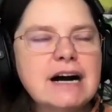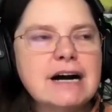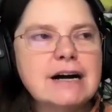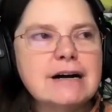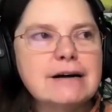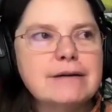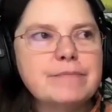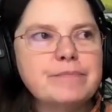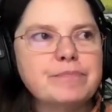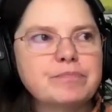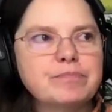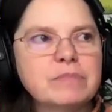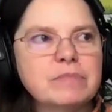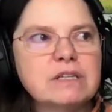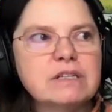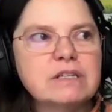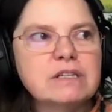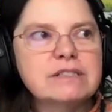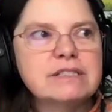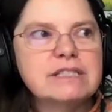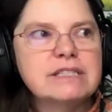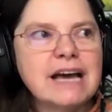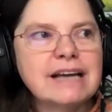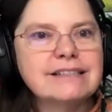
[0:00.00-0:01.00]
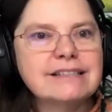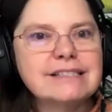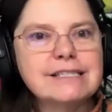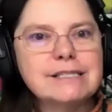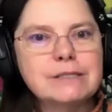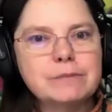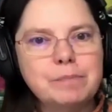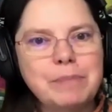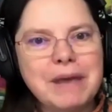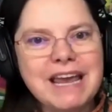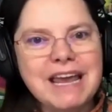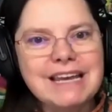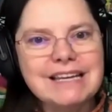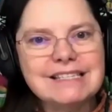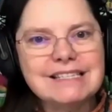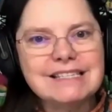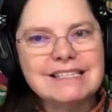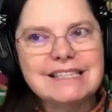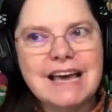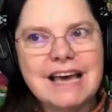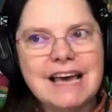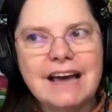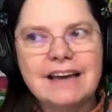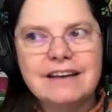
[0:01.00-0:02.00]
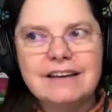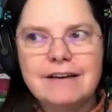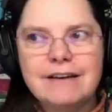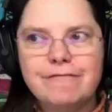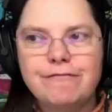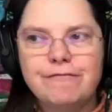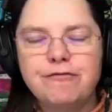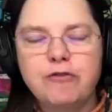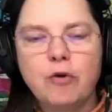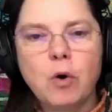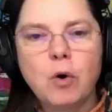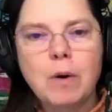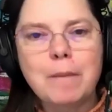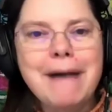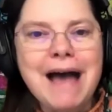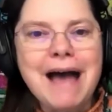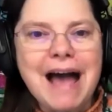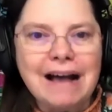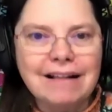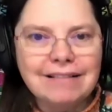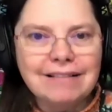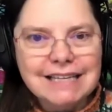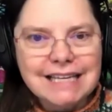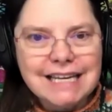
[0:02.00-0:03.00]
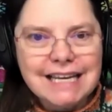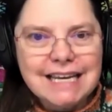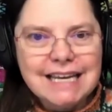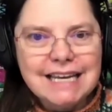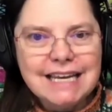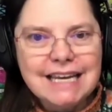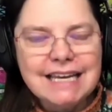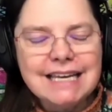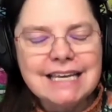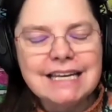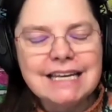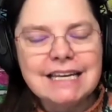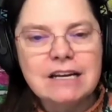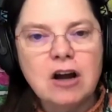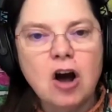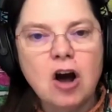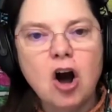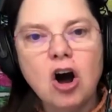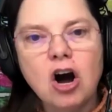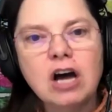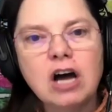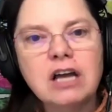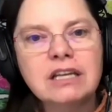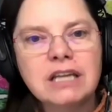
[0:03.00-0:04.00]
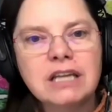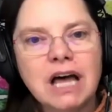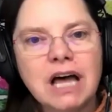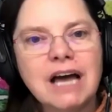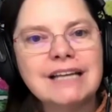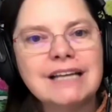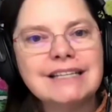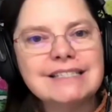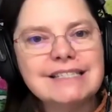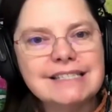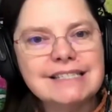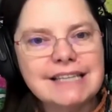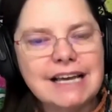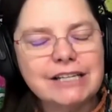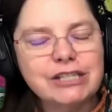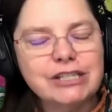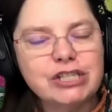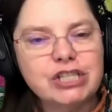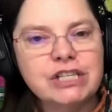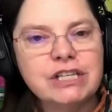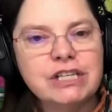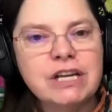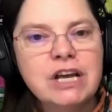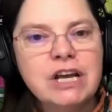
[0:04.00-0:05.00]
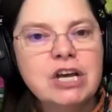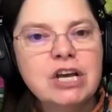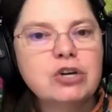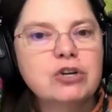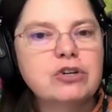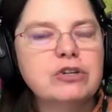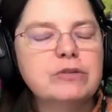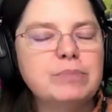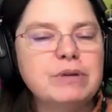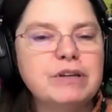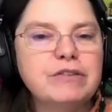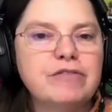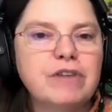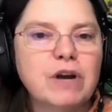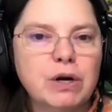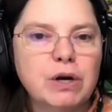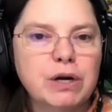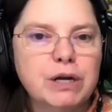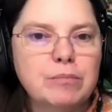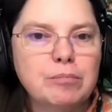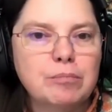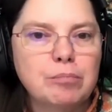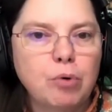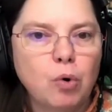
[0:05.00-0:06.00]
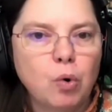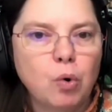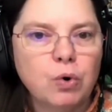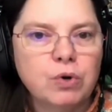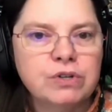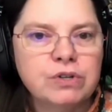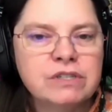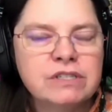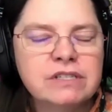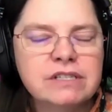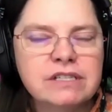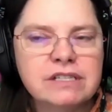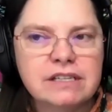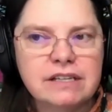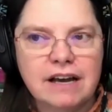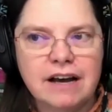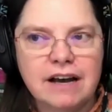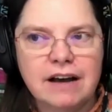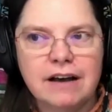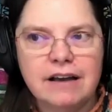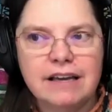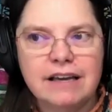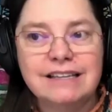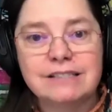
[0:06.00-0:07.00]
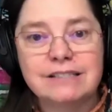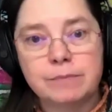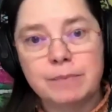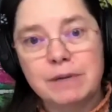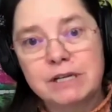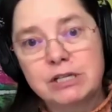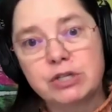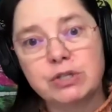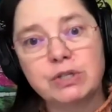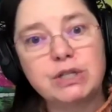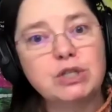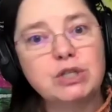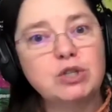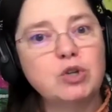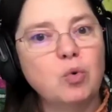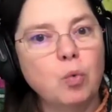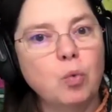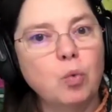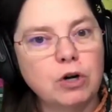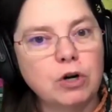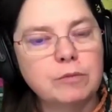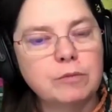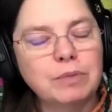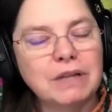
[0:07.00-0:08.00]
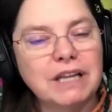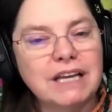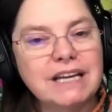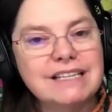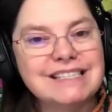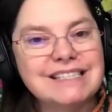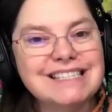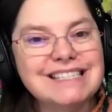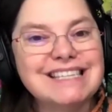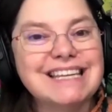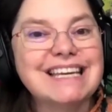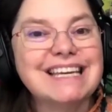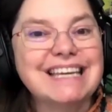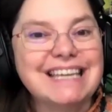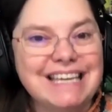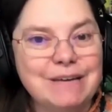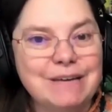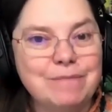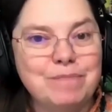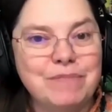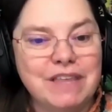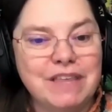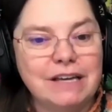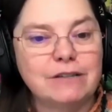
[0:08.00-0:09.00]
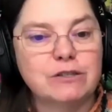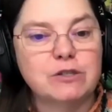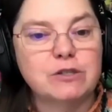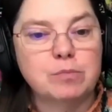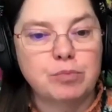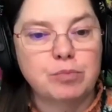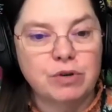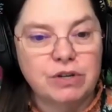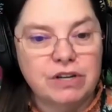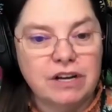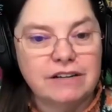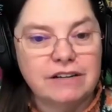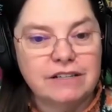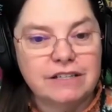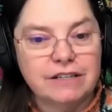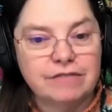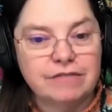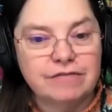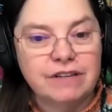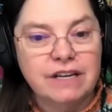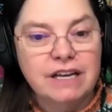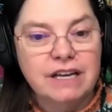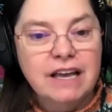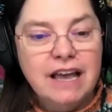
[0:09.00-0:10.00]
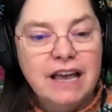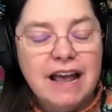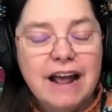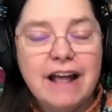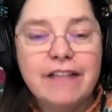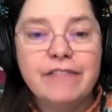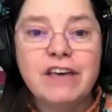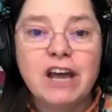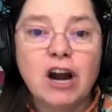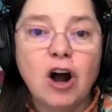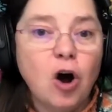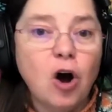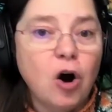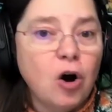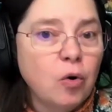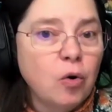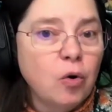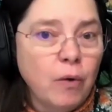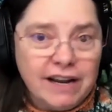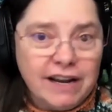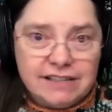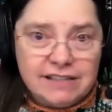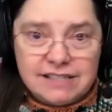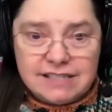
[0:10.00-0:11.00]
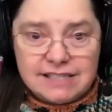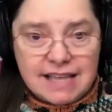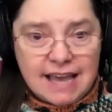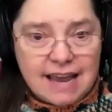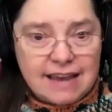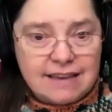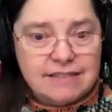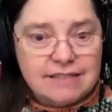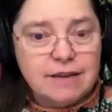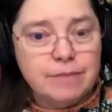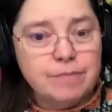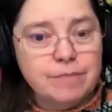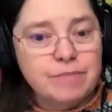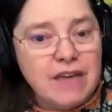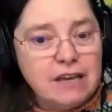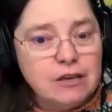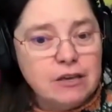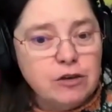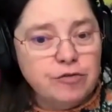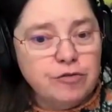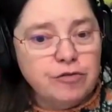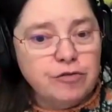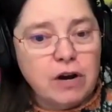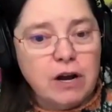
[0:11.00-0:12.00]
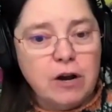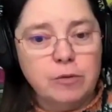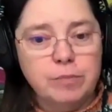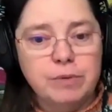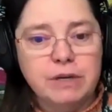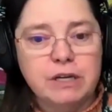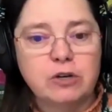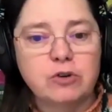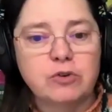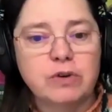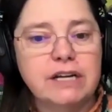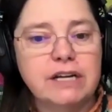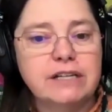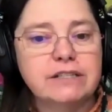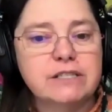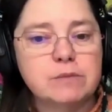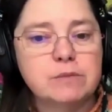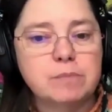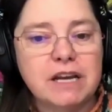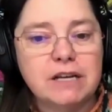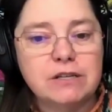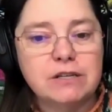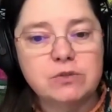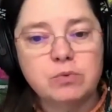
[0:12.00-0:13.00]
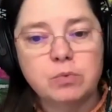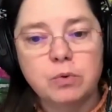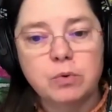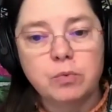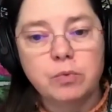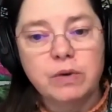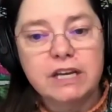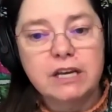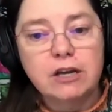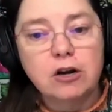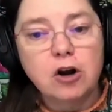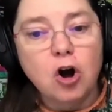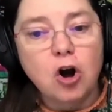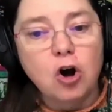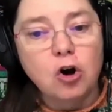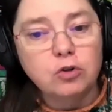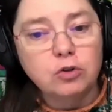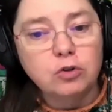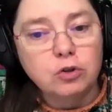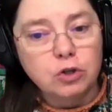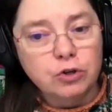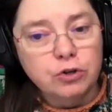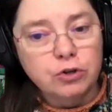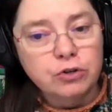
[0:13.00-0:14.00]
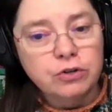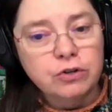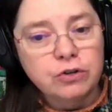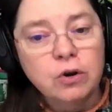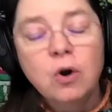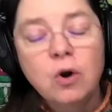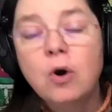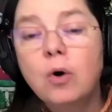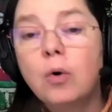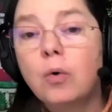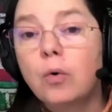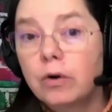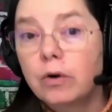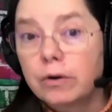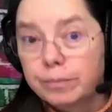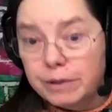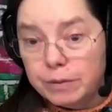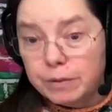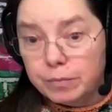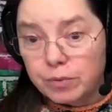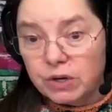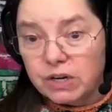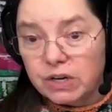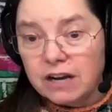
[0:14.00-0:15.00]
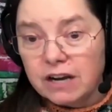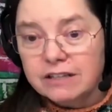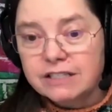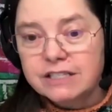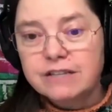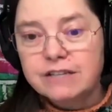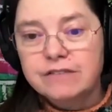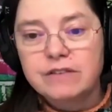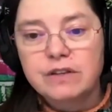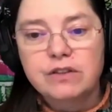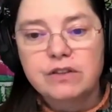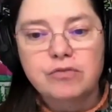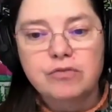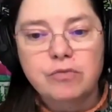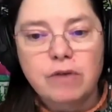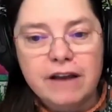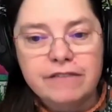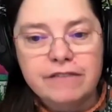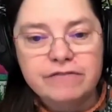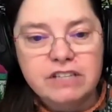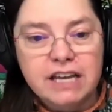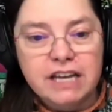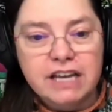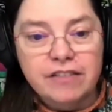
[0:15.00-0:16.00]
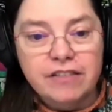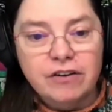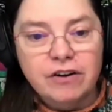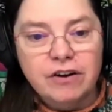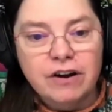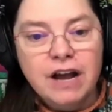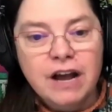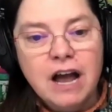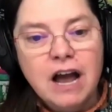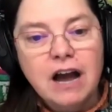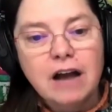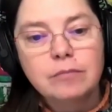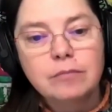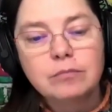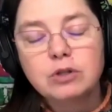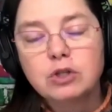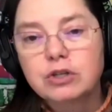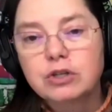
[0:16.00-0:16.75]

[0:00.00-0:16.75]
um, that space, that formality in an online session could be very important, especially in the workplace, to keep things productive. And then always thank them. Thank you for helping create a space where we can all learn or be productive and thrive together. I'm